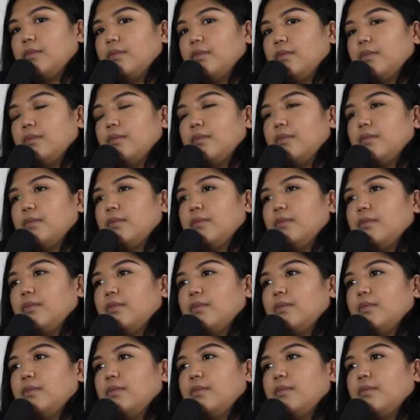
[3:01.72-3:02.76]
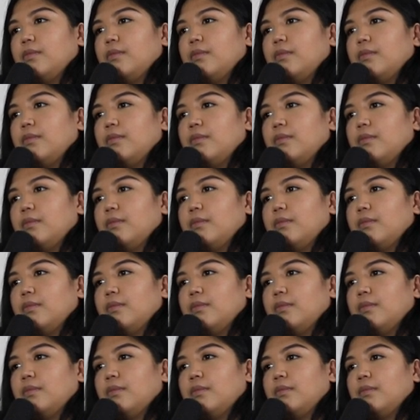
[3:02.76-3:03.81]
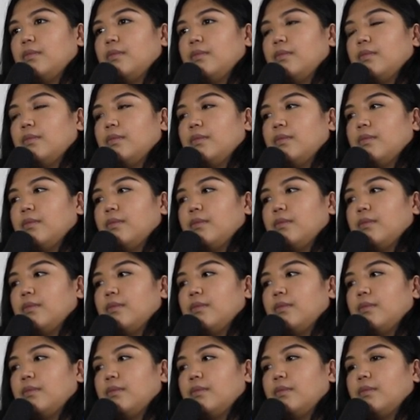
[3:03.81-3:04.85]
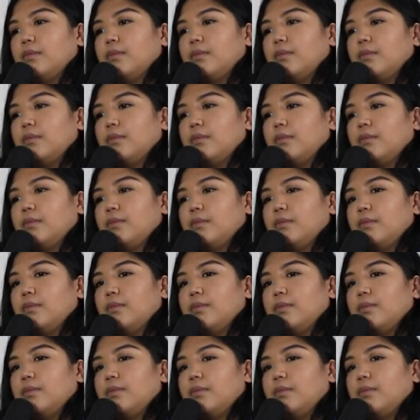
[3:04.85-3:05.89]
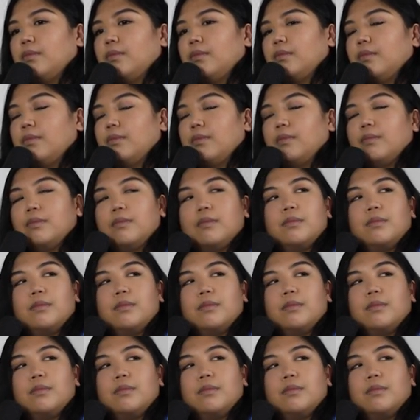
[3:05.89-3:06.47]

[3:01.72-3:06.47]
This person isn't speaking.